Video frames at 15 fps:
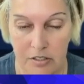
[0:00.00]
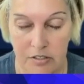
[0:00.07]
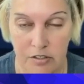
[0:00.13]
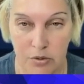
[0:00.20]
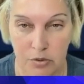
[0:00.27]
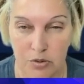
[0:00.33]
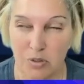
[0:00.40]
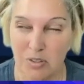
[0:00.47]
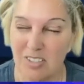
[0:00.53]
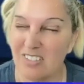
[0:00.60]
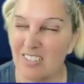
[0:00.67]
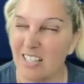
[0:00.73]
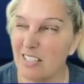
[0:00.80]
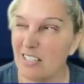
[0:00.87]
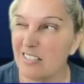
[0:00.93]
So
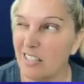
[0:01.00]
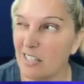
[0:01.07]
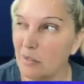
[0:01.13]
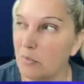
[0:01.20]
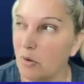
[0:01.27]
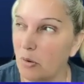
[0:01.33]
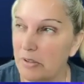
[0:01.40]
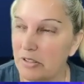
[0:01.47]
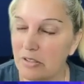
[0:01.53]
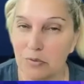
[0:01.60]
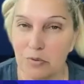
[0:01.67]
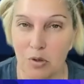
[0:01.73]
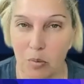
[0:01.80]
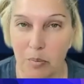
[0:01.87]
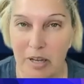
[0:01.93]
there's like, it's like a moment of
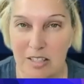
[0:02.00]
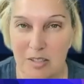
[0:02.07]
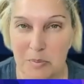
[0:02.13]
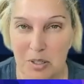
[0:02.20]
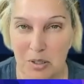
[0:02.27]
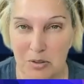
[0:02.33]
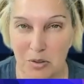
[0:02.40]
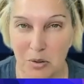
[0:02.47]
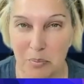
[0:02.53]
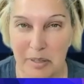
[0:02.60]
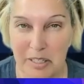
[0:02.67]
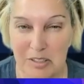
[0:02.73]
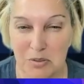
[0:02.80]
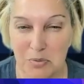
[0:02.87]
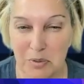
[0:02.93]
romance, but also
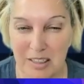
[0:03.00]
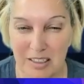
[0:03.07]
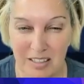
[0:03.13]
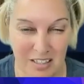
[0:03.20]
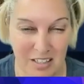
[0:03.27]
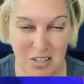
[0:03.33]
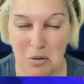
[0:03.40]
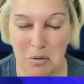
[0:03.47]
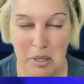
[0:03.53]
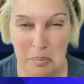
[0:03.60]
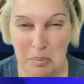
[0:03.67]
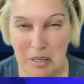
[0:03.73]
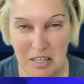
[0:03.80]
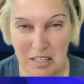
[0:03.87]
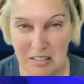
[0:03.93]
mixed with like
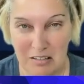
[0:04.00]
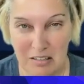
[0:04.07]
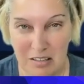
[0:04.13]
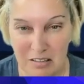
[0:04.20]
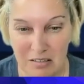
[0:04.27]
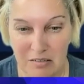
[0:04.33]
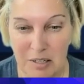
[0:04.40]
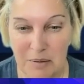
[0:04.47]
creepiness.